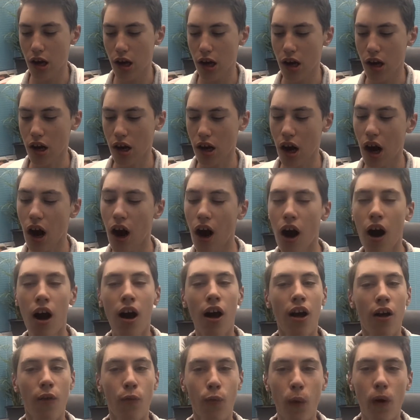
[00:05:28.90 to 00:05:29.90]
car
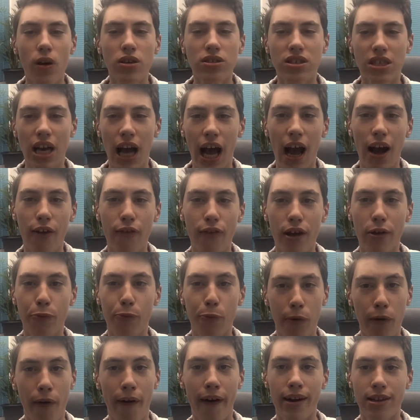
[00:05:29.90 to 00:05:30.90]
must have a
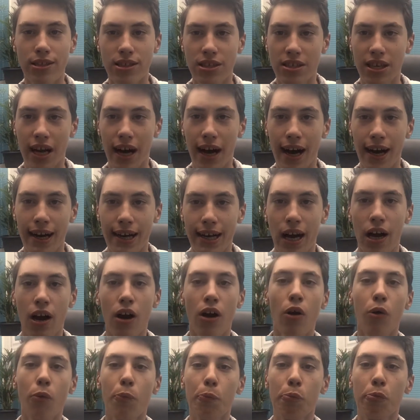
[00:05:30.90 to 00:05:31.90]
price tag
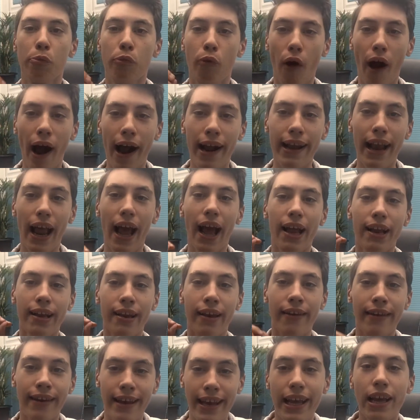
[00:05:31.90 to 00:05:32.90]
brand
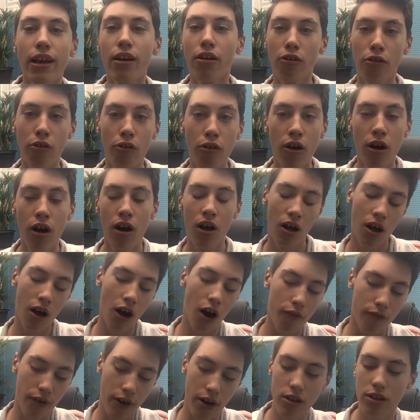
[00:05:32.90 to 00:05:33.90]
new
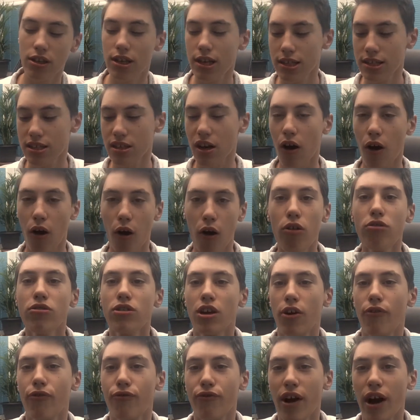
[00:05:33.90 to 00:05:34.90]
of at least
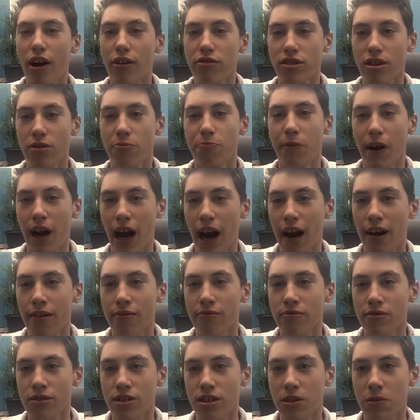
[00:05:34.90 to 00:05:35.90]

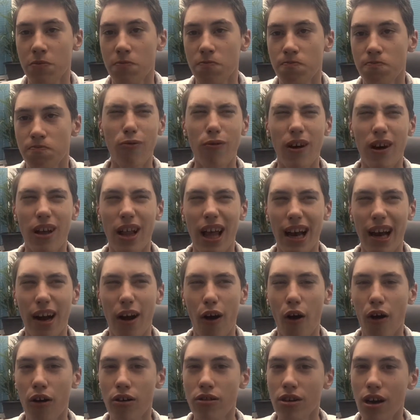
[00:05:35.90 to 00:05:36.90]
£100,000. More like
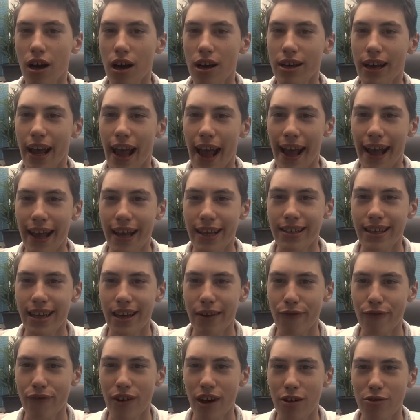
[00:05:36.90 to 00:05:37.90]

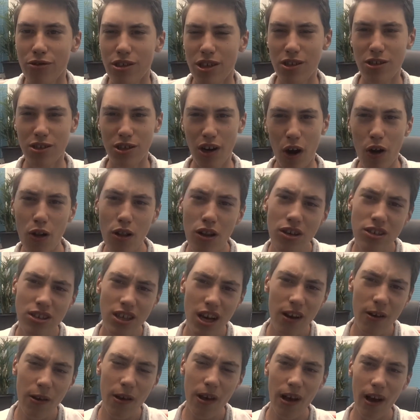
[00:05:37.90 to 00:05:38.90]

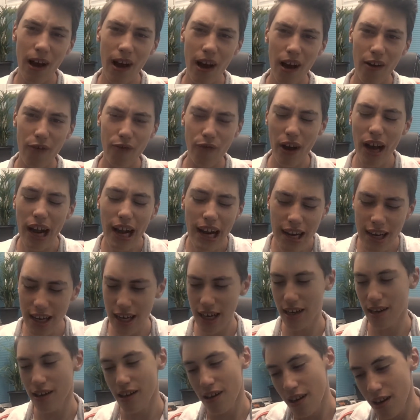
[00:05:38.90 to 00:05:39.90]
$180,000, I think.
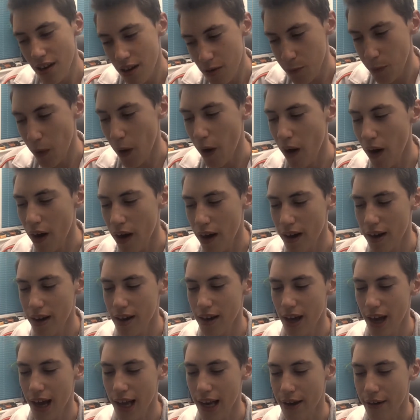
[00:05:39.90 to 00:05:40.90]
But
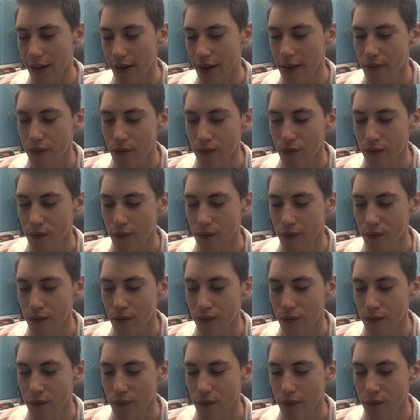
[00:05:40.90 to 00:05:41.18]
anyway,